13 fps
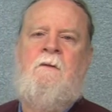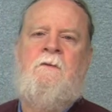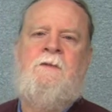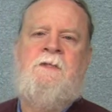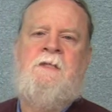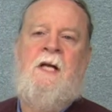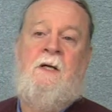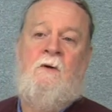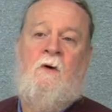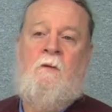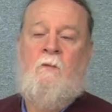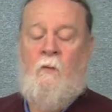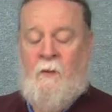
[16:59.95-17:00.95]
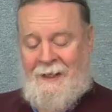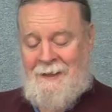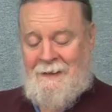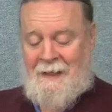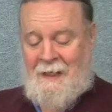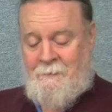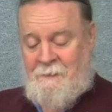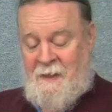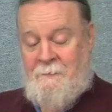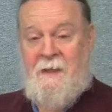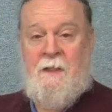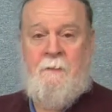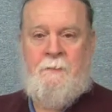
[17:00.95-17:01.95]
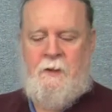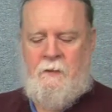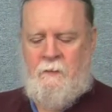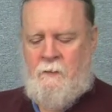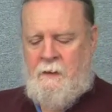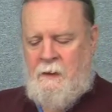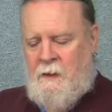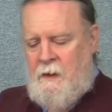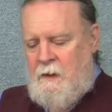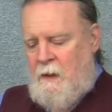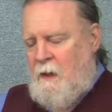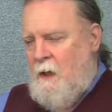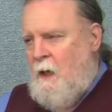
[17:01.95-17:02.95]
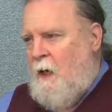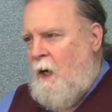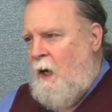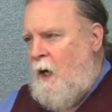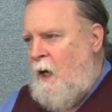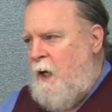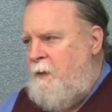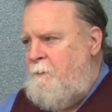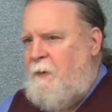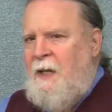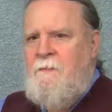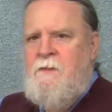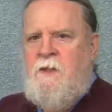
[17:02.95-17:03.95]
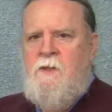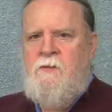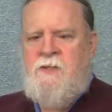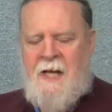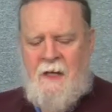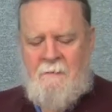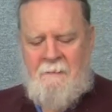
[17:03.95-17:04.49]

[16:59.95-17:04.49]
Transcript: or as I call him, Wayne LaPipi LaPew, uh, he blamed the Newtown